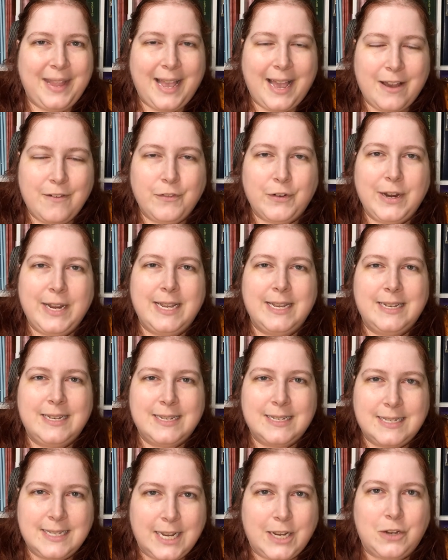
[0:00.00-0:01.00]
Every
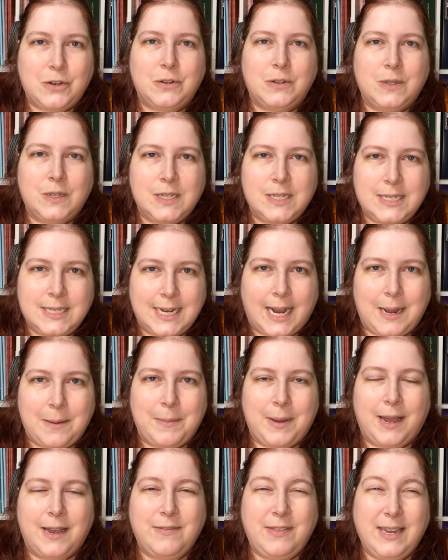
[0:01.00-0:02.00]
single
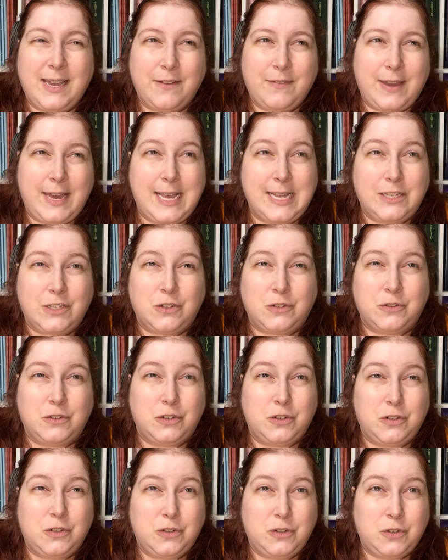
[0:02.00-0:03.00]
time. I think I've
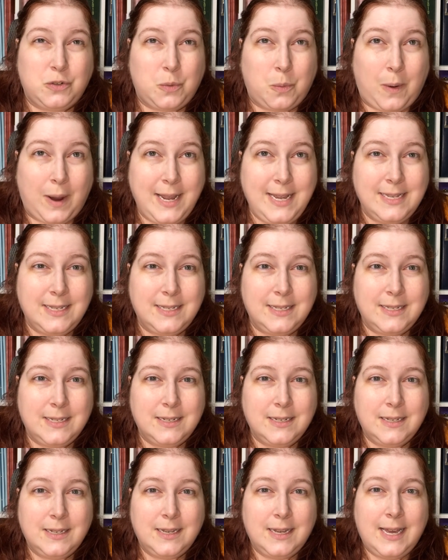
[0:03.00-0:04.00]
canceled twice.
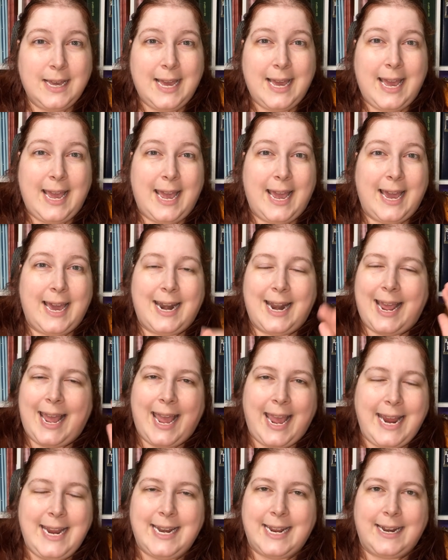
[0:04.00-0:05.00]
and I
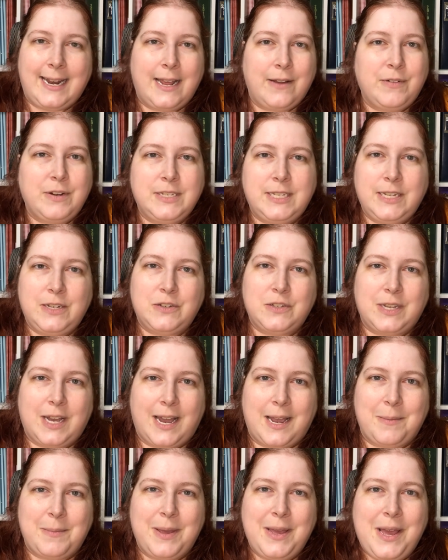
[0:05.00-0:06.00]
hate it every single
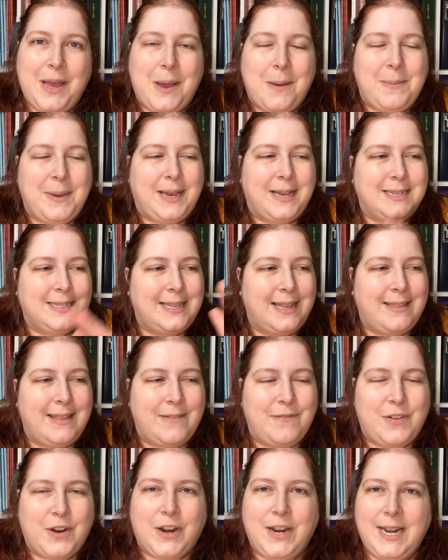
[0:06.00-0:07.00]
time because then
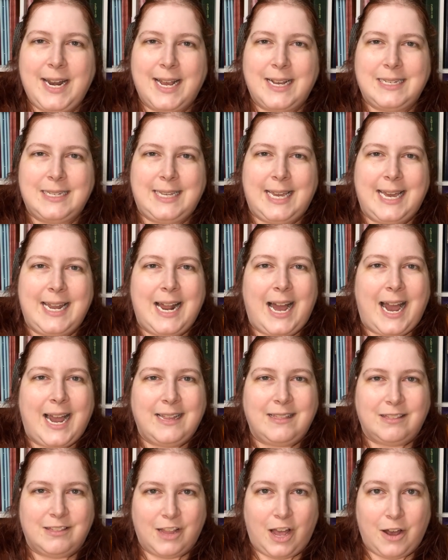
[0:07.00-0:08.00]
the very next kit
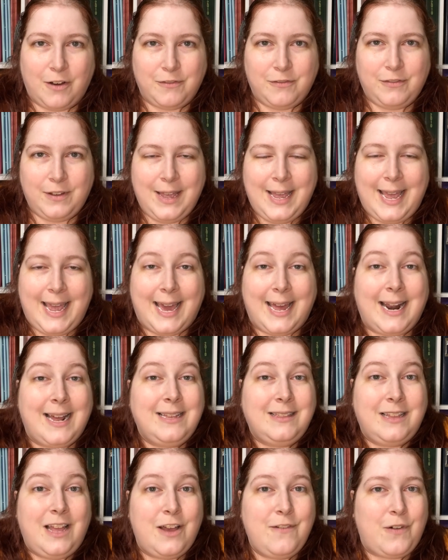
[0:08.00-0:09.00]
I love, and
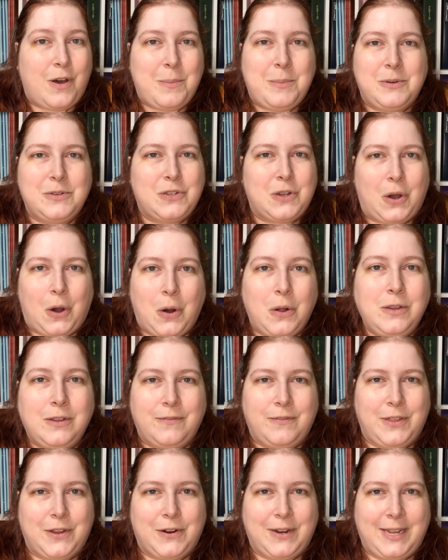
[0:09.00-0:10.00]
I love almost all
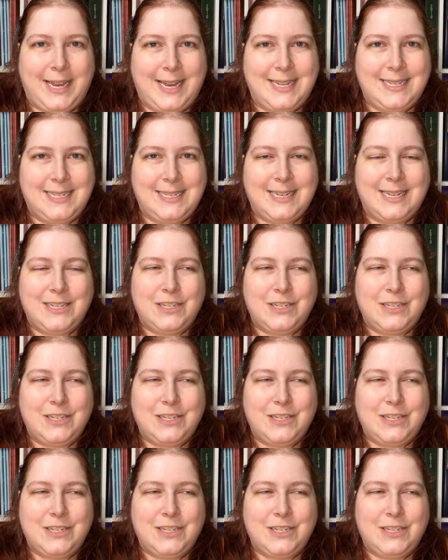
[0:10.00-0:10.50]
of their kits.